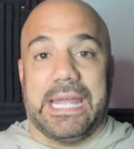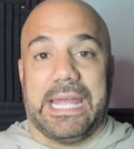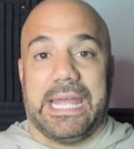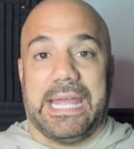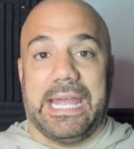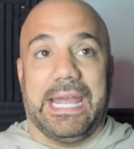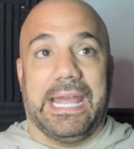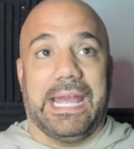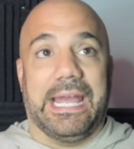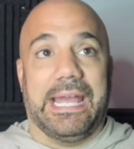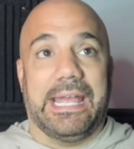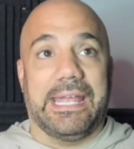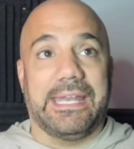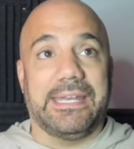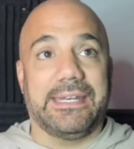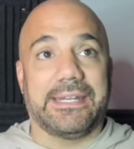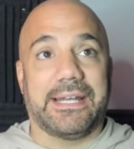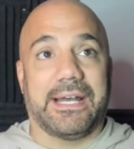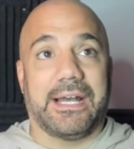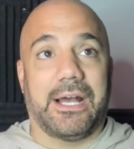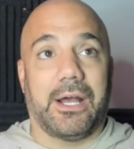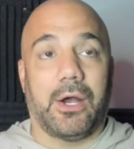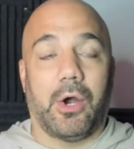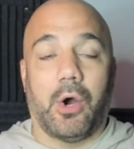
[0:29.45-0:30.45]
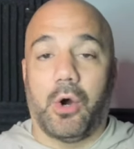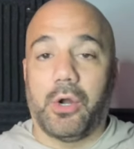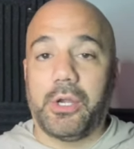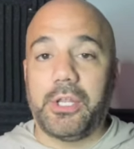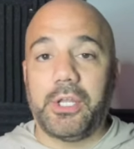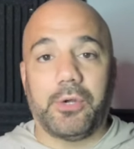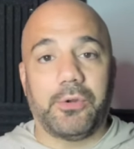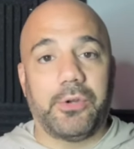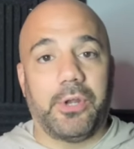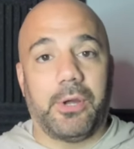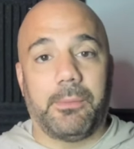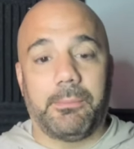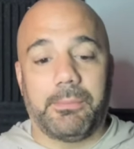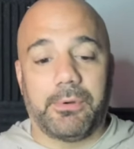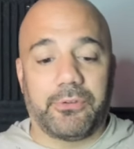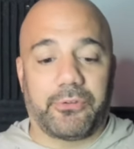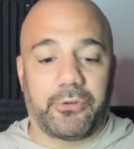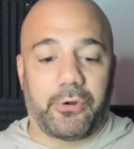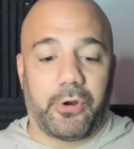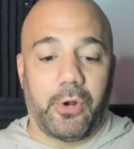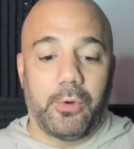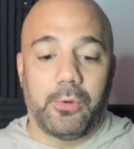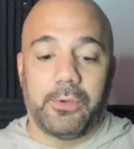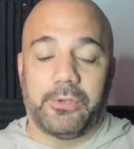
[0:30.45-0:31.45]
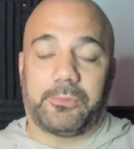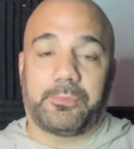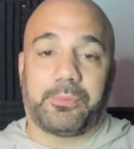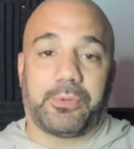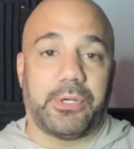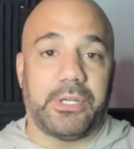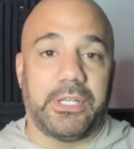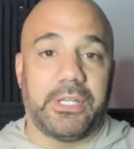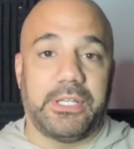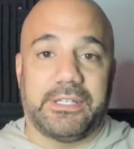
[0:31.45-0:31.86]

and audio numbers are always pretty